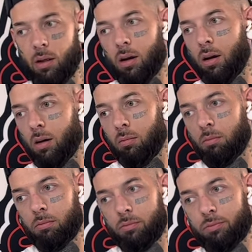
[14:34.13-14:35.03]

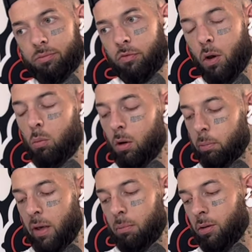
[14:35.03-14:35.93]
um, phone
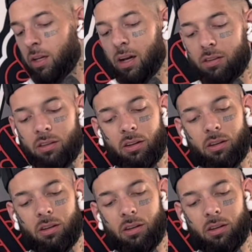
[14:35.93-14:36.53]
book paper test.